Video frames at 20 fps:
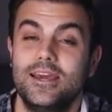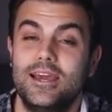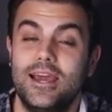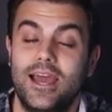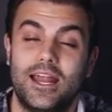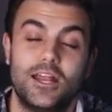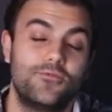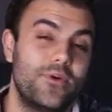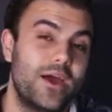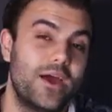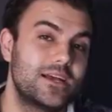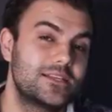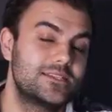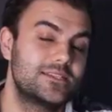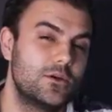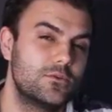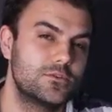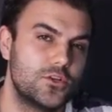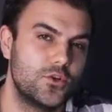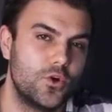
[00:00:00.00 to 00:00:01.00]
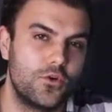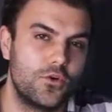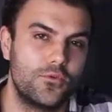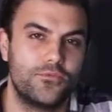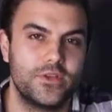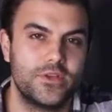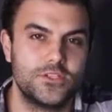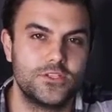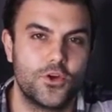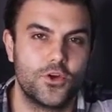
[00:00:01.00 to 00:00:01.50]
And in fact, there was a long
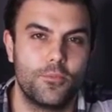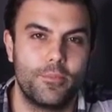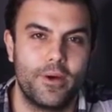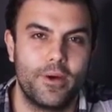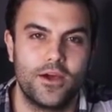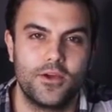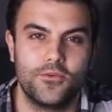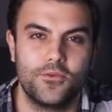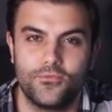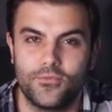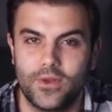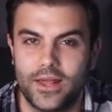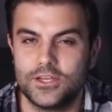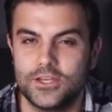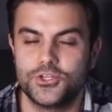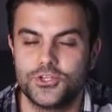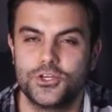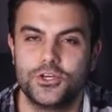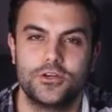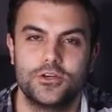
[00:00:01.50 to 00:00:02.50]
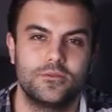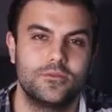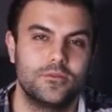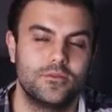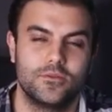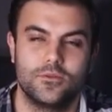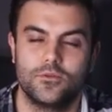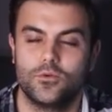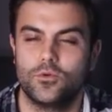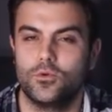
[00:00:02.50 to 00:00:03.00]
video about inflation
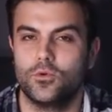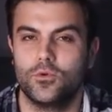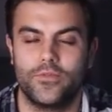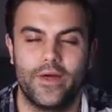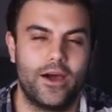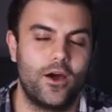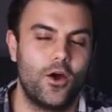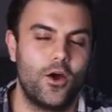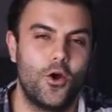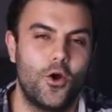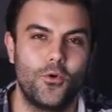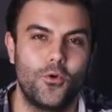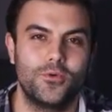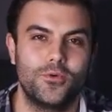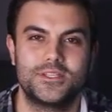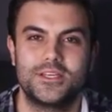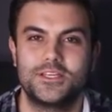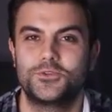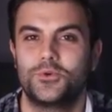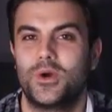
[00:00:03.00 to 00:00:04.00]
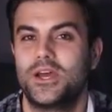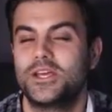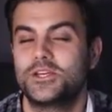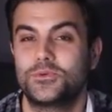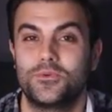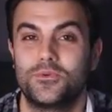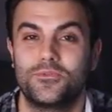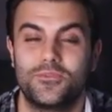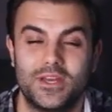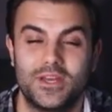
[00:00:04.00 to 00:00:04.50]
and all of that whole
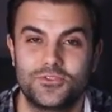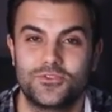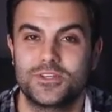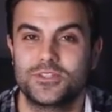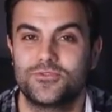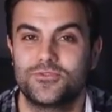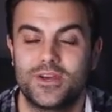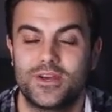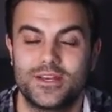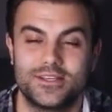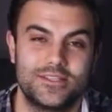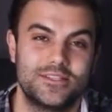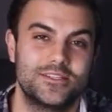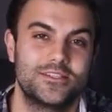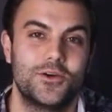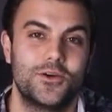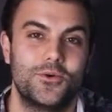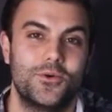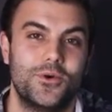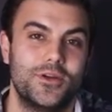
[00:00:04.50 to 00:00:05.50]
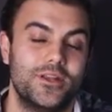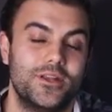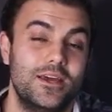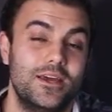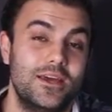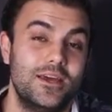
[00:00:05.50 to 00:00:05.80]
situation with interest rates and so on